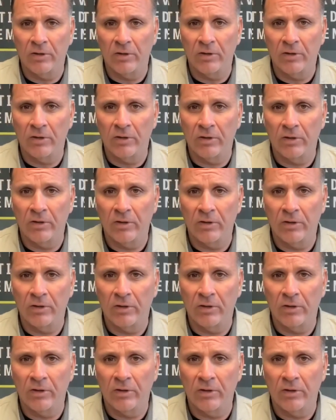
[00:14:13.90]
You want to
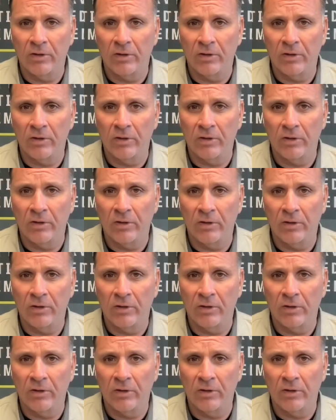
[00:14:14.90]
get really
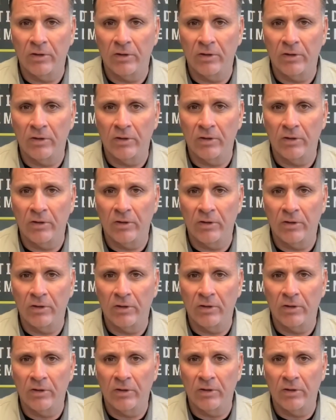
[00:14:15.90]
targeted on who you're
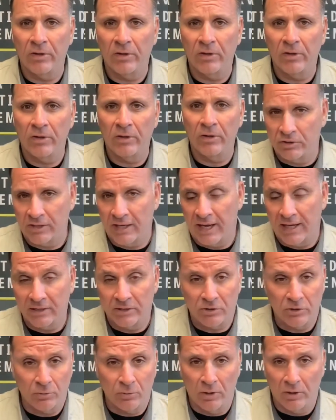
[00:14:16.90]
showing those ads to,
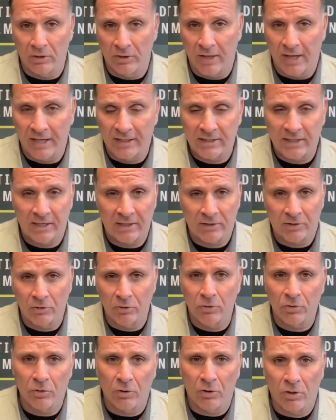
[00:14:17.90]
whether that's on
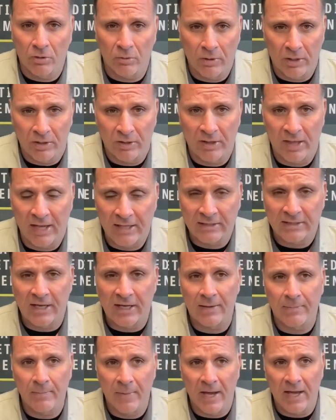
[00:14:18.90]
Google or whether that's on
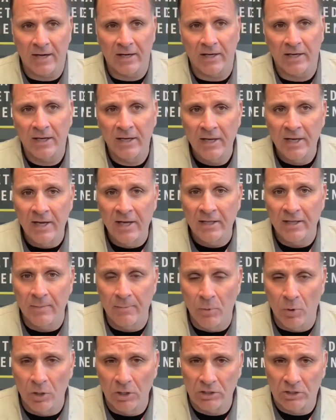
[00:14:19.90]
Meta. The
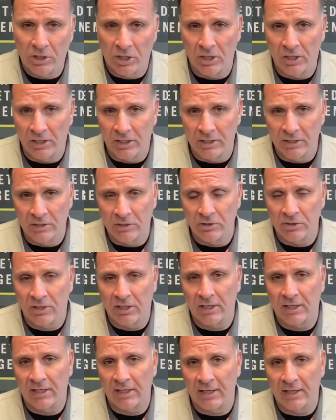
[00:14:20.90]
more targeted you could
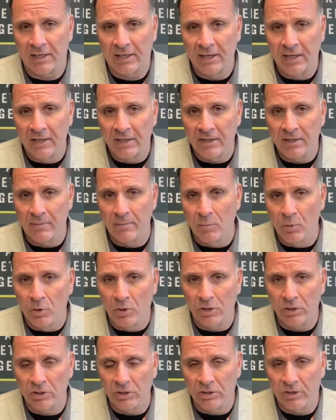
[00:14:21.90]
get, the more
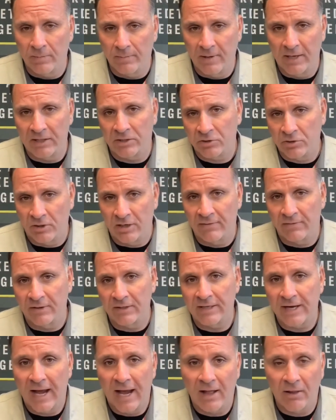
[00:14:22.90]
you can make sure every
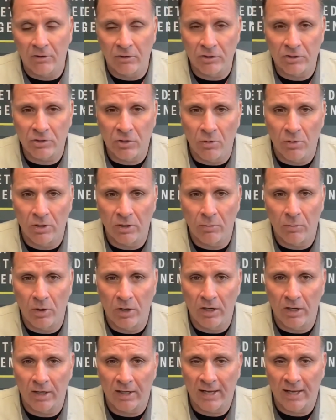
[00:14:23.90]
dollar is going where
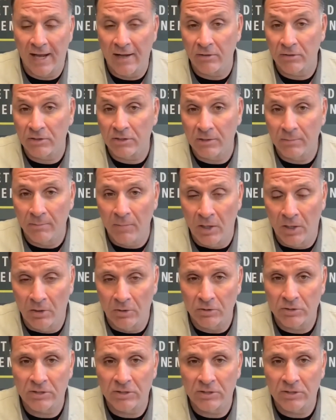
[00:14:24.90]
it counts the most.